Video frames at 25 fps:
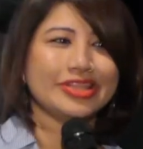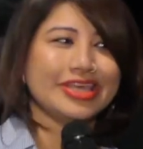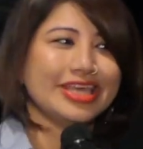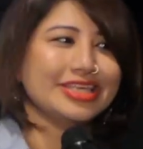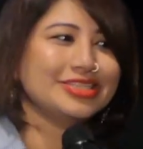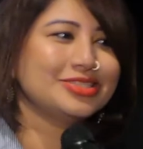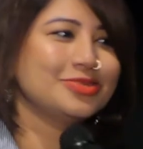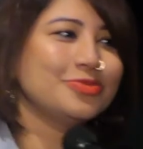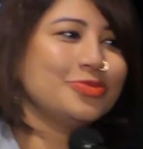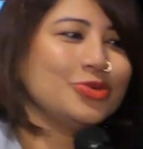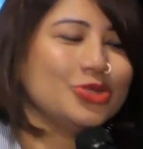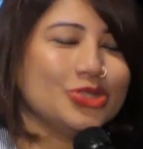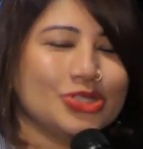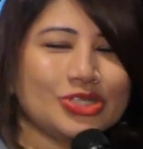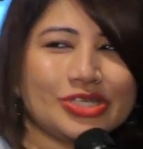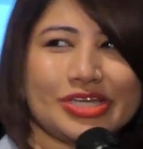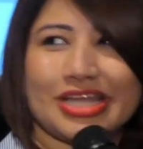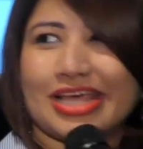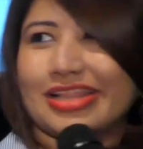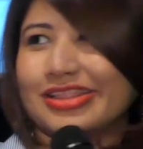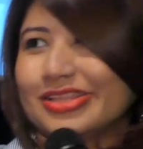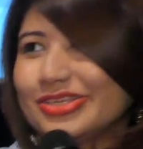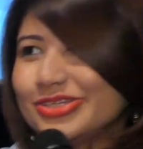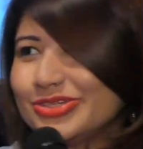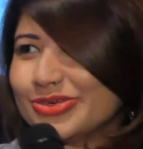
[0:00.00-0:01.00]
the exhibition
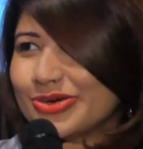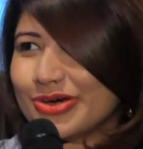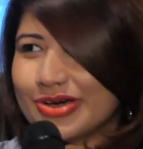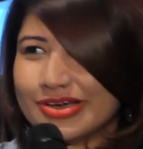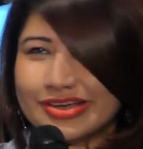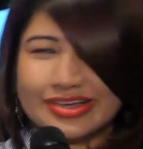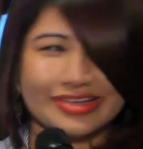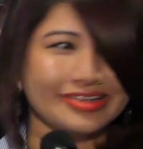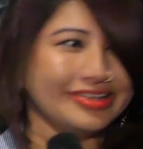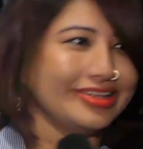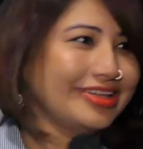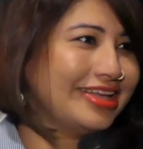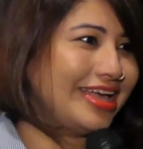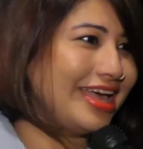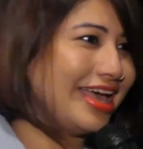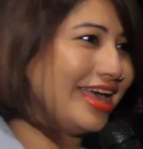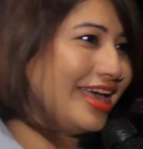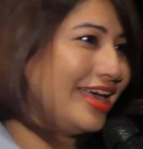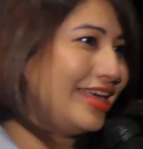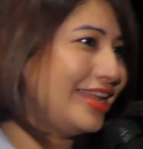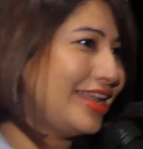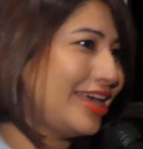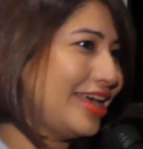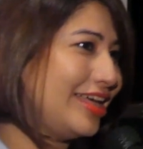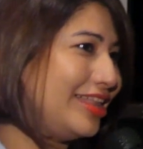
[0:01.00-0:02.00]
and the talk.
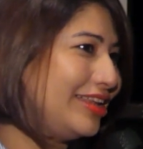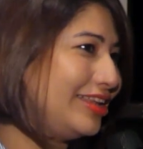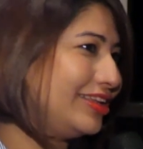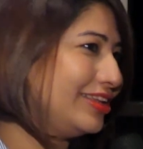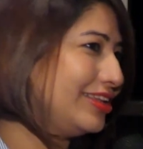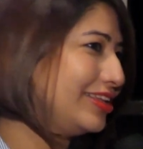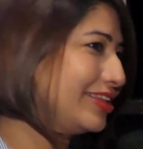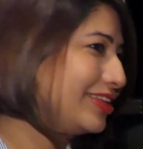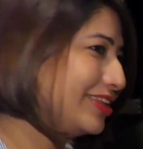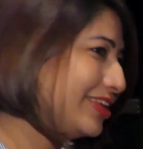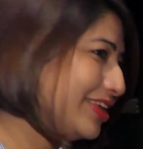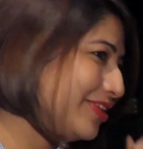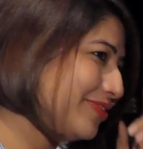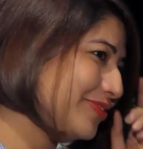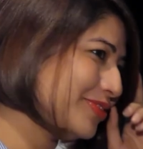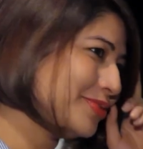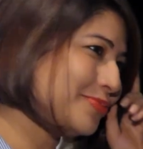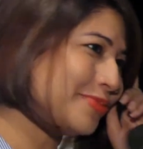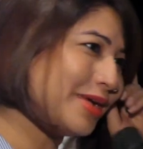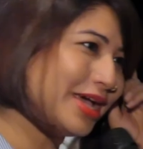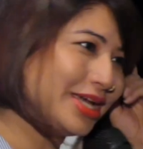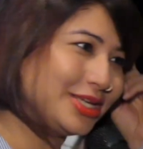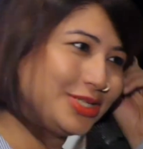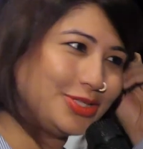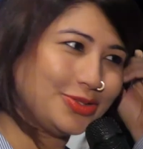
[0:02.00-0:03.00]
And I'll give the
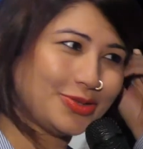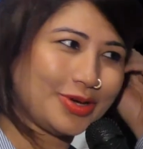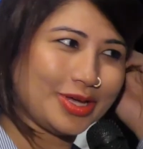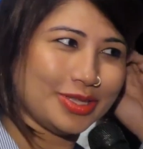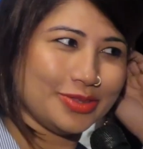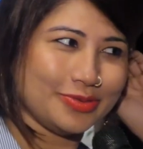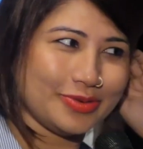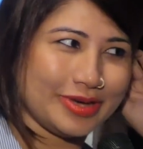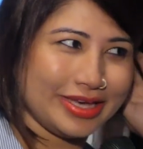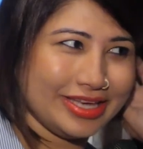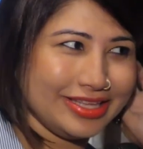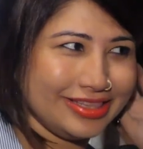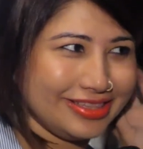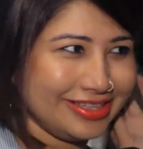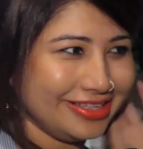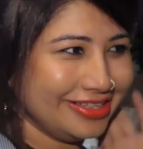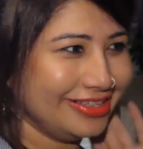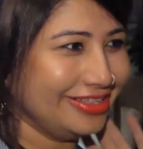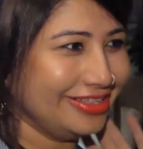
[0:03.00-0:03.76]
mic to Advait